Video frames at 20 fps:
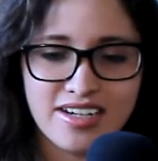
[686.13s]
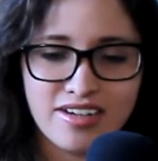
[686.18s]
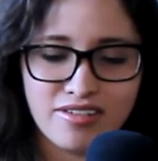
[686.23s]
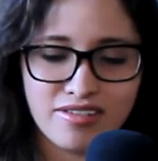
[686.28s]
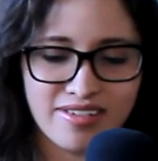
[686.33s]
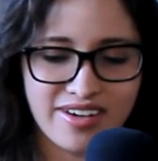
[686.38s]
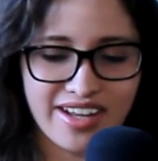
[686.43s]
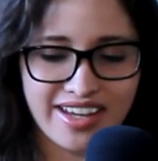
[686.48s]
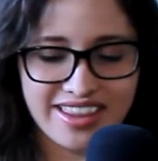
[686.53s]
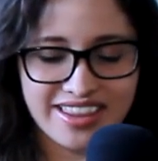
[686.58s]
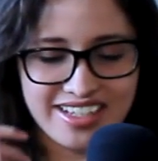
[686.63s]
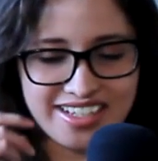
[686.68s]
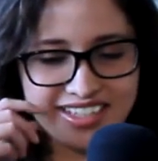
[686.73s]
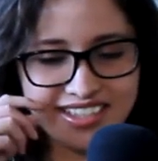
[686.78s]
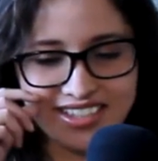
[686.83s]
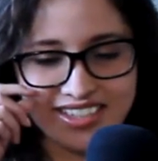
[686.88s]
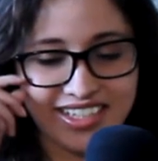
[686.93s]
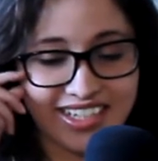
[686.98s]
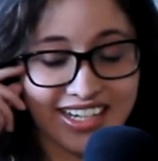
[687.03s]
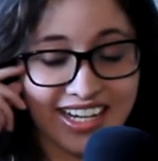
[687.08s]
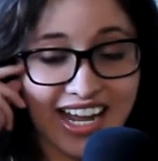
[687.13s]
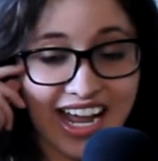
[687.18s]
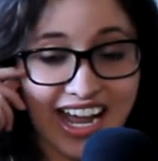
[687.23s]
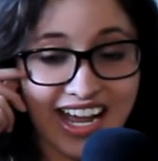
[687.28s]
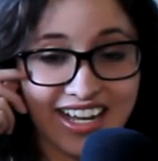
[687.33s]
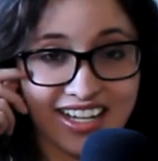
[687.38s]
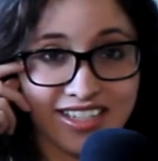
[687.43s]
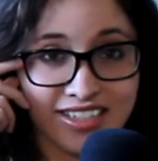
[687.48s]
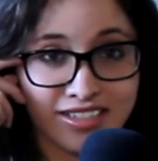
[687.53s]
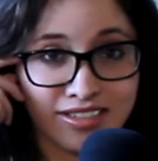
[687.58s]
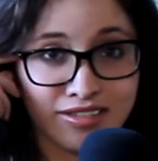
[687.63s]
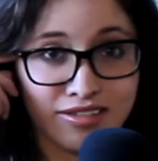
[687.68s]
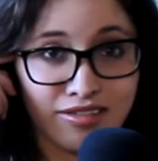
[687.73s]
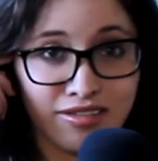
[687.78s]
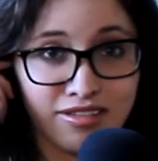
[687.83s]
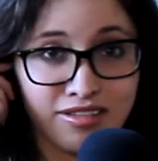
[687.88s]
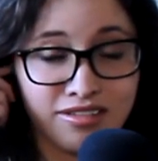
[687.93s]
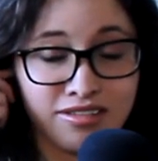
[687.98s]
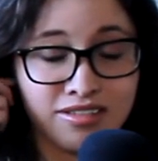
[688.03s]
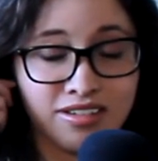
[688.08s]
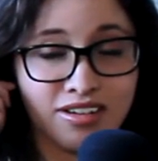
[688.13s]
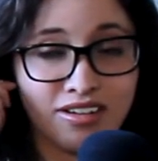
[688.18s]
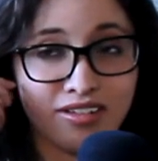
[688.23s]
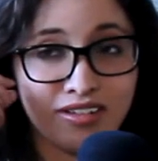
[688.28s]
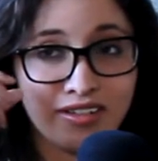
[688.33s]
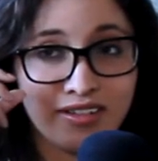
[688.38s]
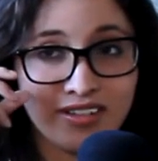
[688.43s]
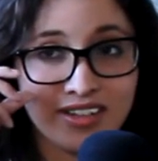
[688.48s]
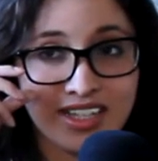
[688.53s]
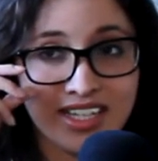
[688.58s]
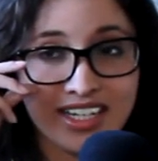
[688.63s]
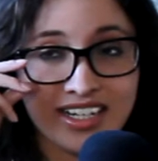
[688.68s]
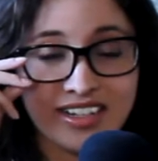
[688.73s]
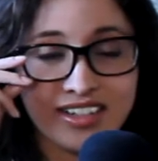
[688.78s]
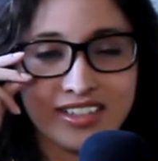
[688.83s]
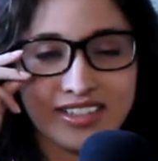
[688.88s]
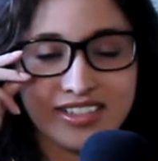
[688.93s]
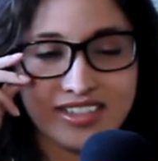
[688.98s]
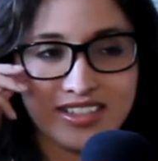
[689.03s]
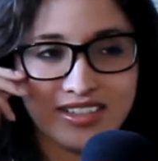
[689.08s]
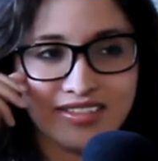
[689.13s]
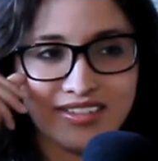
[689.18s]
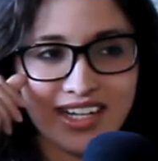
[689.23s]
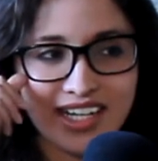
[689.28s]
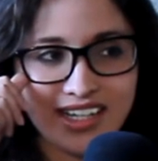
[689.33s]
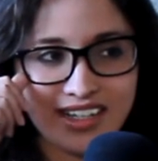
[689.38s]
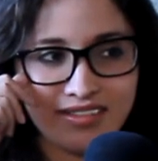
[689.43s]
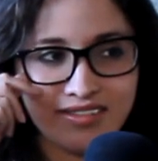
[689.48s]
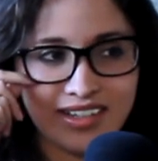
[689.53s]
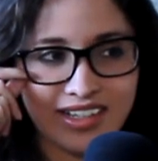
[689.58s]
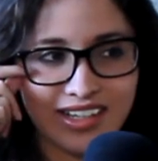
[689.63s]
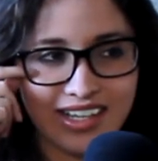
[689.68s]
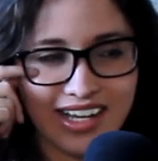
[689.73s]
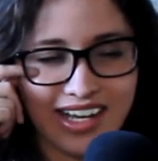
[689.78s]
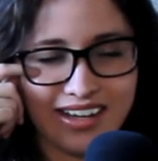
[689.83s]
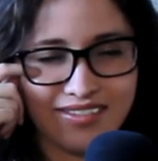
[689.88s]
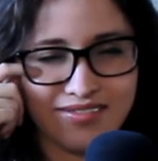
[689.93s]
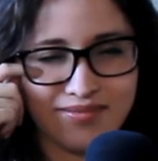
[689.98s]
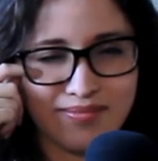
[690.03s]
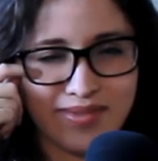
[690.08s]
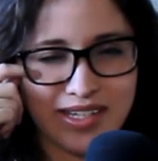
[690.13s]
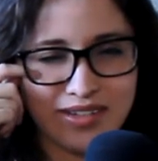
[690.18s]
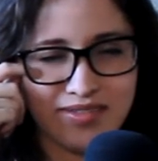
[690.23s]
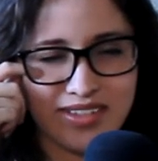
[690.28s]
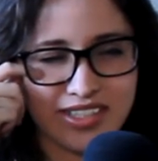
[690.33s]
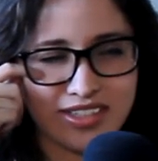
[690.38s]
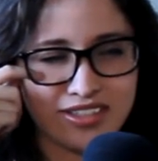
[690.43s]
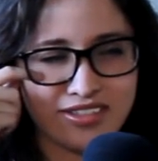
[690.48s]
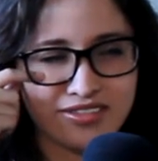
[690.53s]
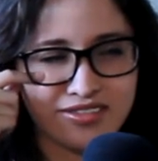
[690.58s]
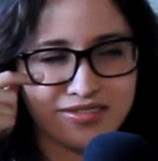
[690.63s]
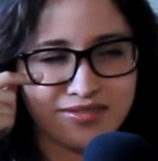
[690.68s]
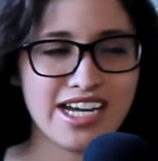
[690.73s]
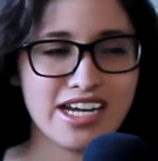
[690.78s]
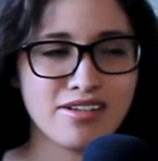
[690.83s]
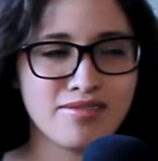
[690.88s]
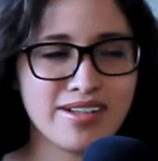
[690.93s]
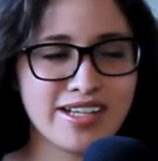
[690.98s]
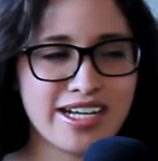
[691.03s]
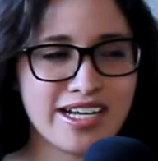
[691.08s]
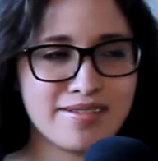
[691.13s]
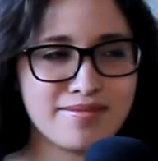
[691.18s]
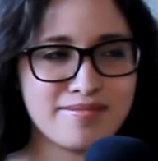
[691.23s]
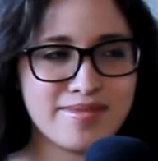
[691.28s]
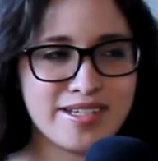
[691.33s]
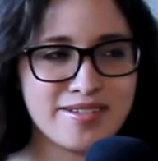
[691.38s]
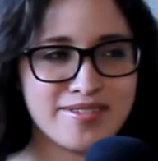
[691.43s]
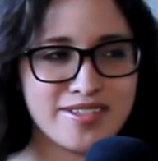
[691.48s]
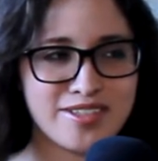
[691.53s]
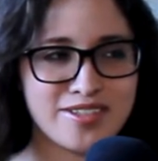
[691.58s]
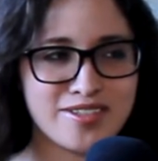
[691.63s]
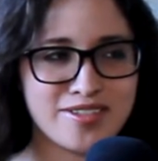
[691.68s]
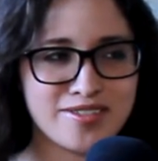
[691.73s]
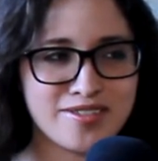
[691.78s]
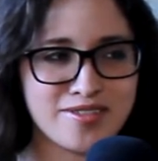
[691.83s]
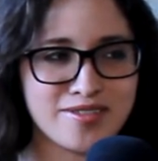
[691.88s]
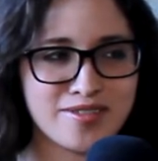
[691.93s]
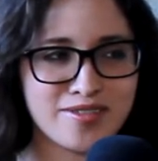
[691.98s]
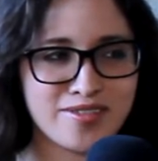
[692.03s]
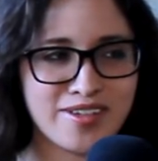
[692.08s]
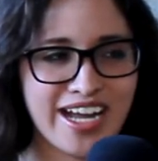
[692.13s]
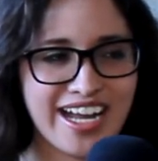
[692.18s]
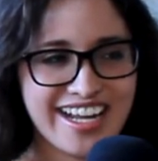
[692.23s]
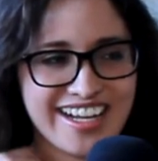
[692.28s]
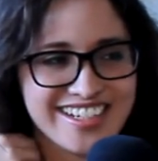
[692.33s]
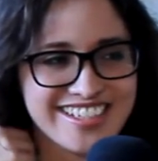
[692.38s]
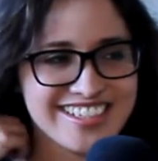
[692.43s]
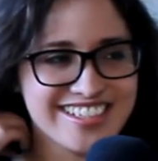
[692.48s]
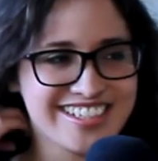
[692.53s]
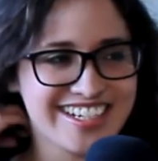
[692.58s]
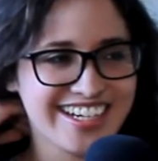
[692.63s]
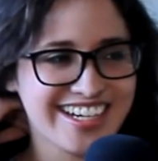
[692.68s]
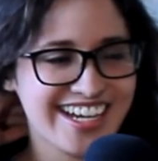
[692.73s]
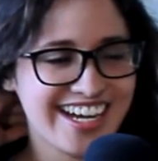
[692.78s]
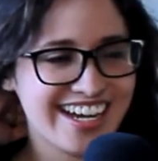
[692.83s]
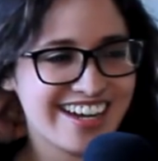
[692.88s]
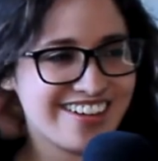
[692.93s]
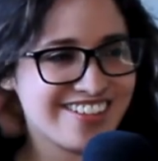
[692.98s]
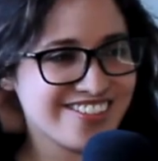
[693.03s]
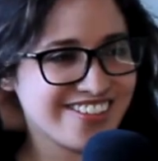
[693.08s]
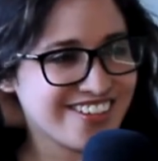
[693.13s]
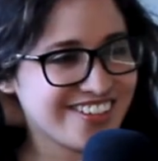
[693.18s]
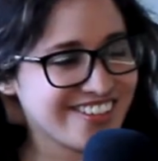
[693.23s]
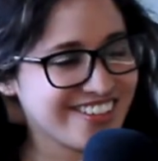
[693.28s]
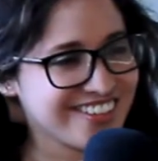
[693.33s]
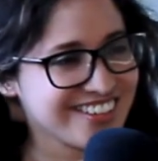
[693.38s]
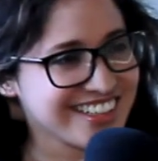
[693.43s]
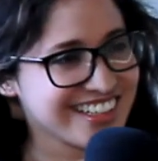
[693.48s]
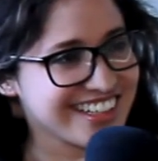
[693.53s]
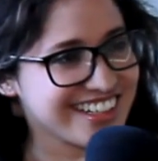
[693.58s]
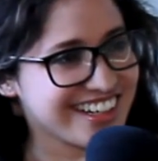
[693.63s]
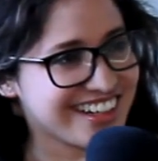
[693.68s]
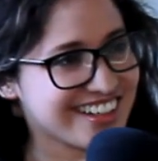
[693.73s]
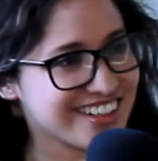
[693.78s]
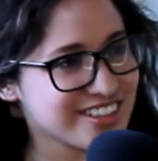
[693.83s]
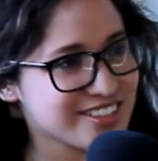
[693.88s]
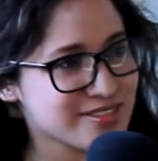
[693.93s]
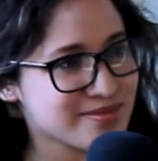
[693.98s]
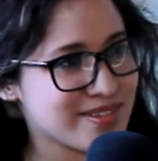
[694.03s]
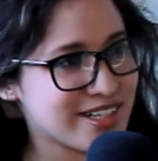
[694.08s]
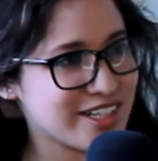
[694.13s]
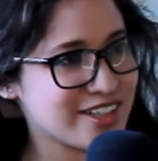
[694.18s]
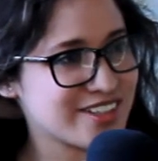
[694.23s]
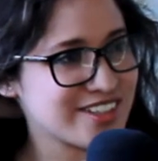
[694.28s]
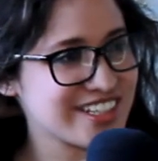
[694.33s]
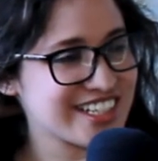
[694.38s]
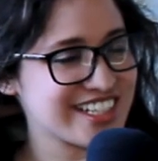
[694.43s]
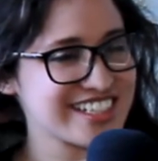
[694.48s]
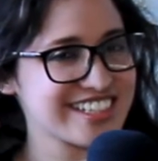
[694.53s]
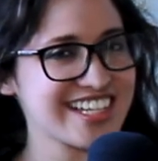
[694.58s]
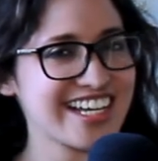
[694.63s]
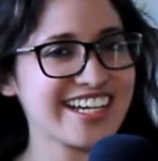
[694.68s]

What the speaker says: or at least the guys do look older, so I will have maybe to ask how old they are to my audience.